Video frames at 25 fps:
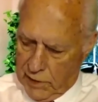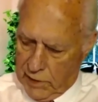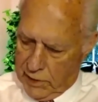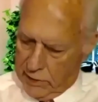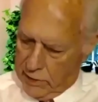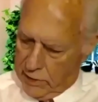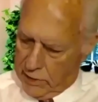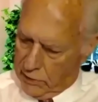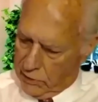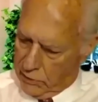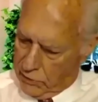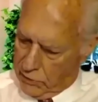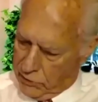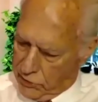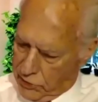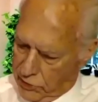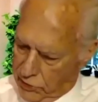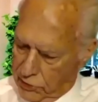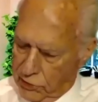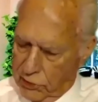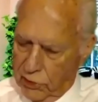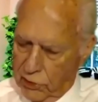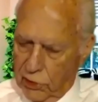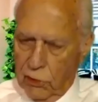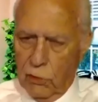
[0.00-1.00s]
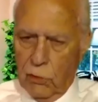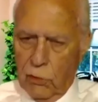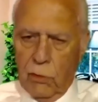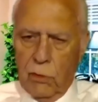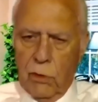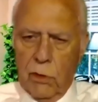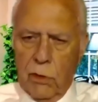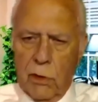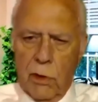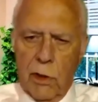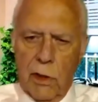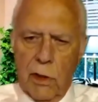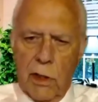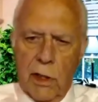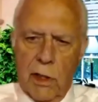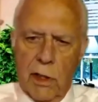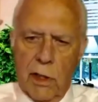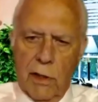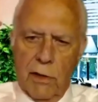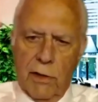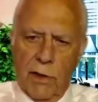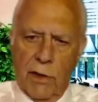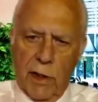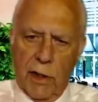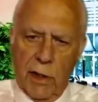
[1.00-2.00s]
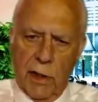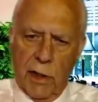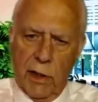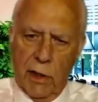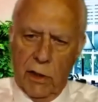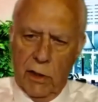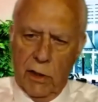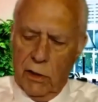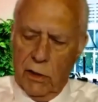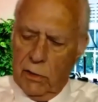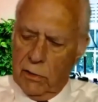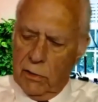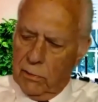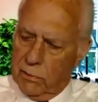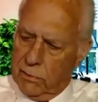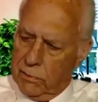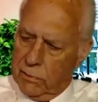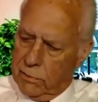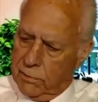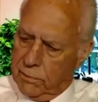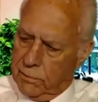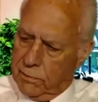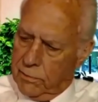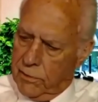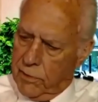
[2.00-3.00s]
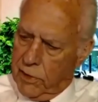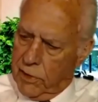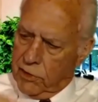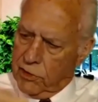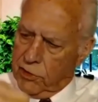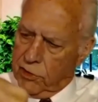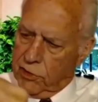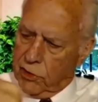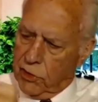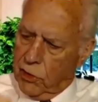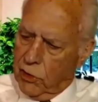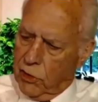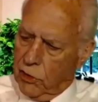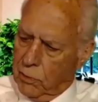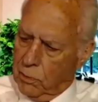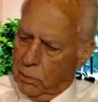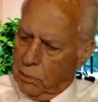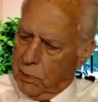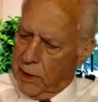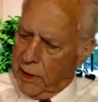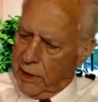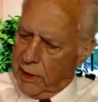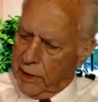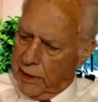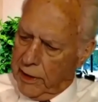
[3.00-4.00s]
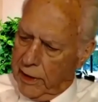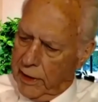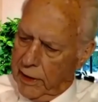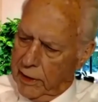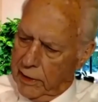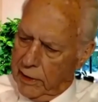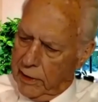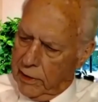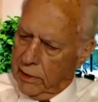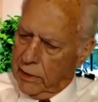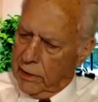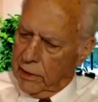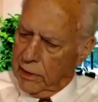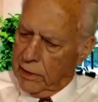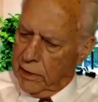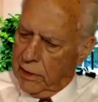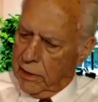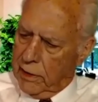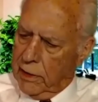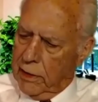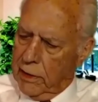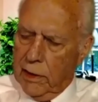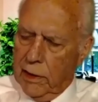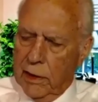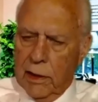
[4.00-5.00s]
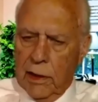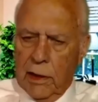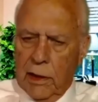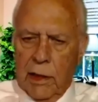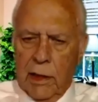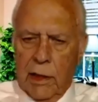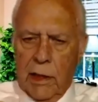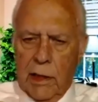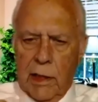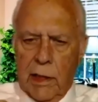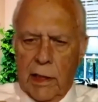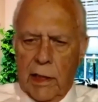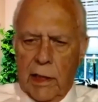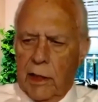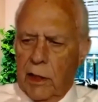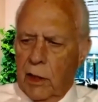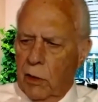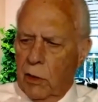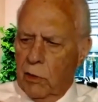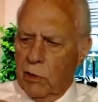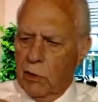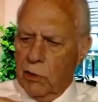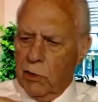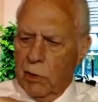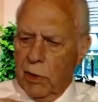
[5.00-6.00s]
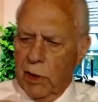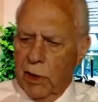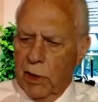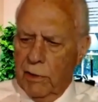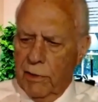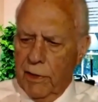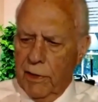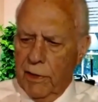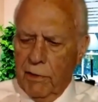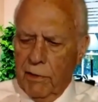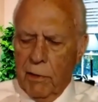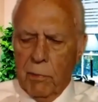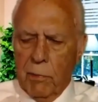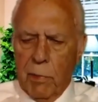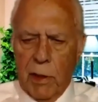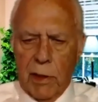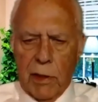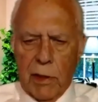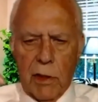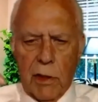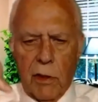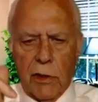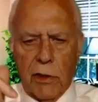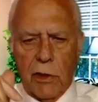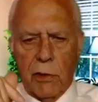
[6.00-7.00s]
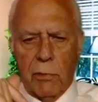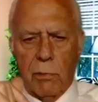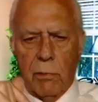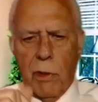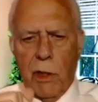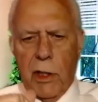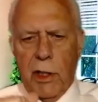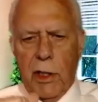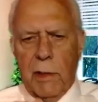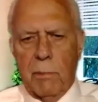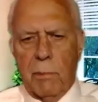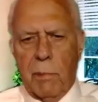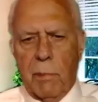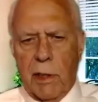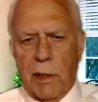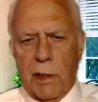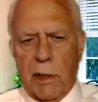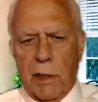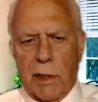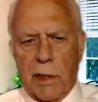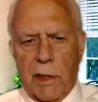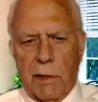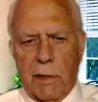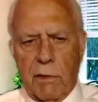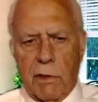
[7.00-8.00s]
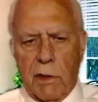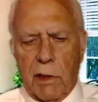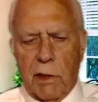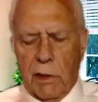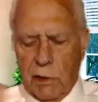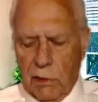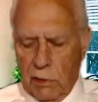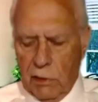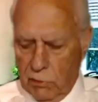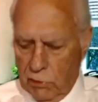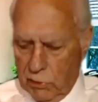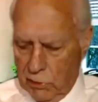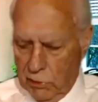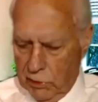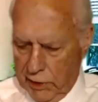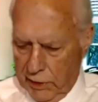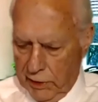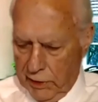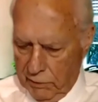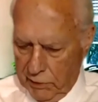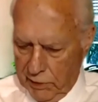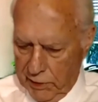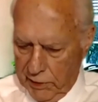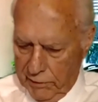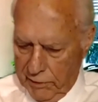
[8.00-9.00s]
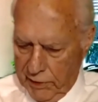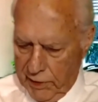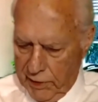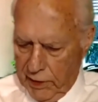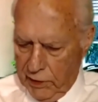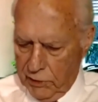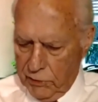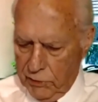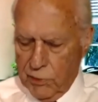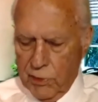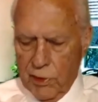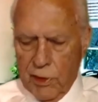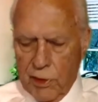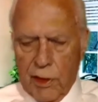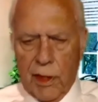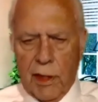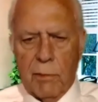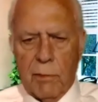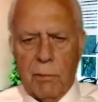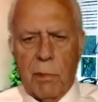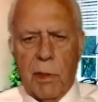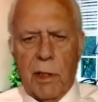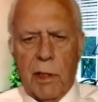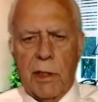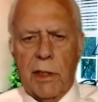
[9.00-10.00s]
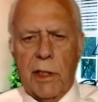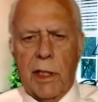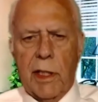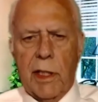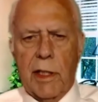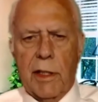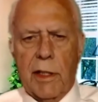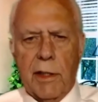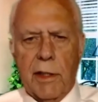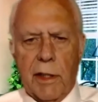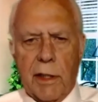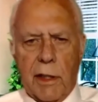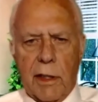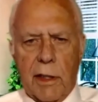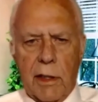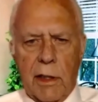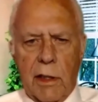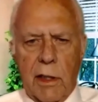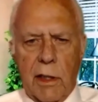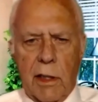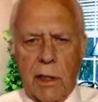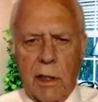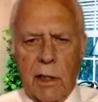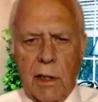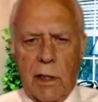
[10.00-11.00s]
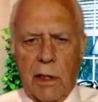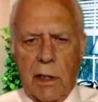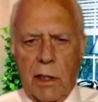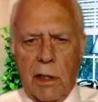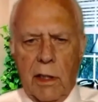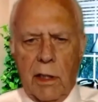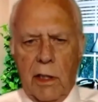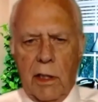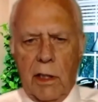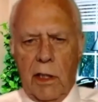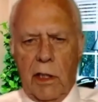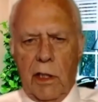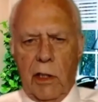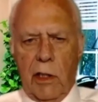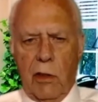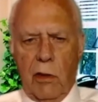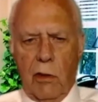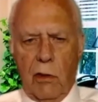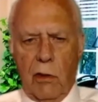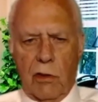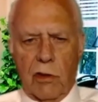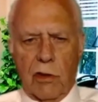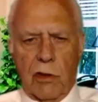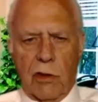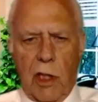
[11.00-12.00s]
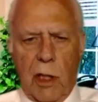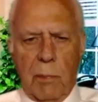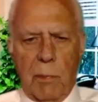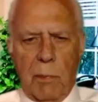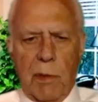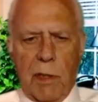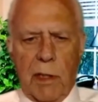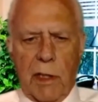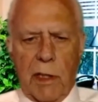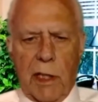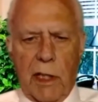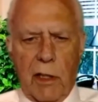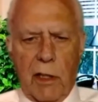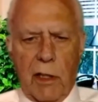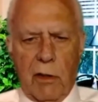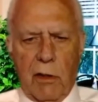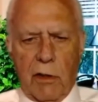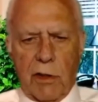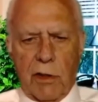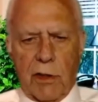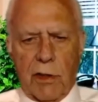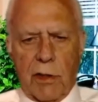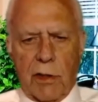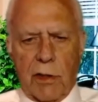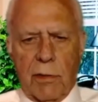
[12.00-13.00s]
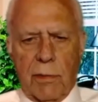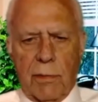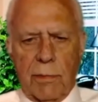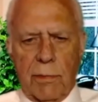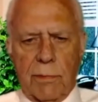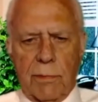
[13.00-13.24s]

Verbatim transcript: And then there's this little thing here. This is called a placket. And you always want to have every button on your body button. Never Never leave the house with an unbuttoned anything. You look sloppy and careless.